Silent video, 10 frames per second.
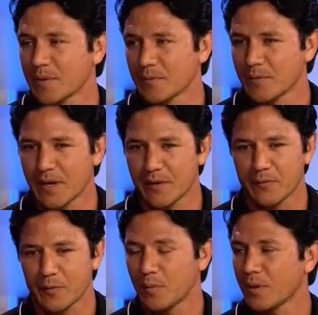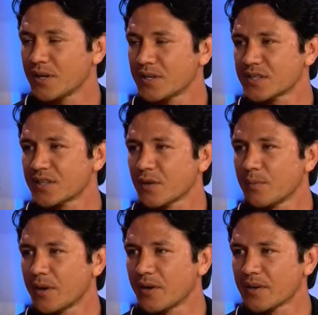we have three players on the
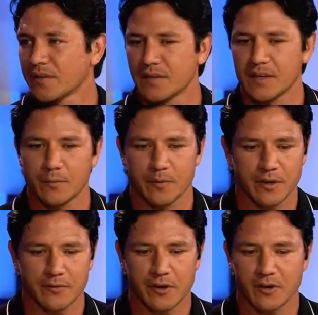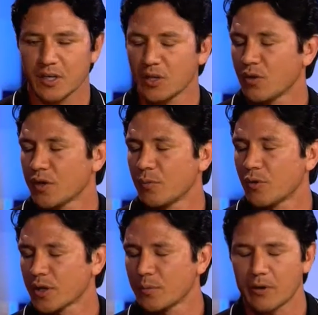American team. We have Carly Lloyd,
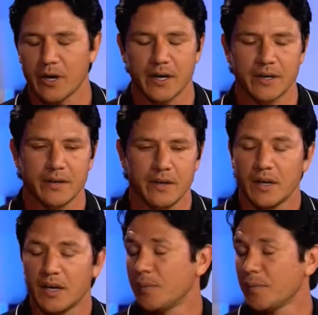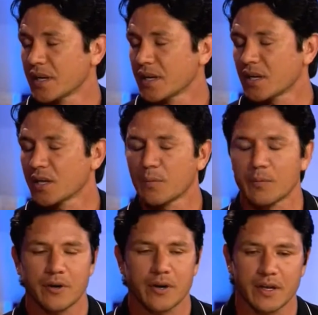Morgan Bryan, Megan
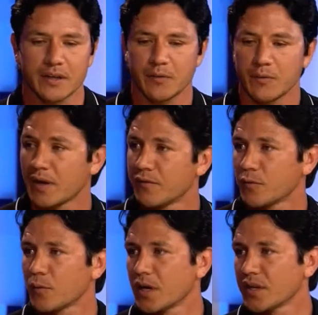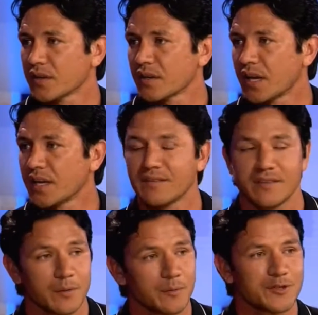Klingberg, and then we have three on the Canadian
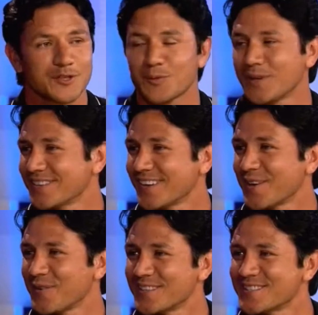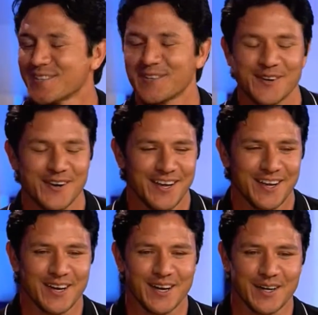team who just won today 1-0,
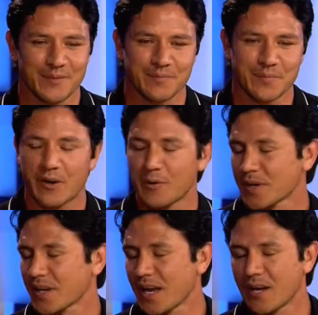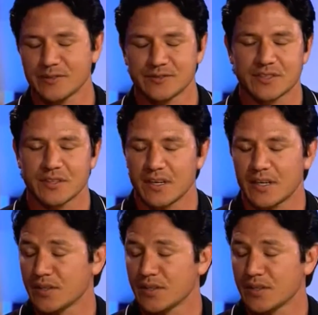Aaron McLeod,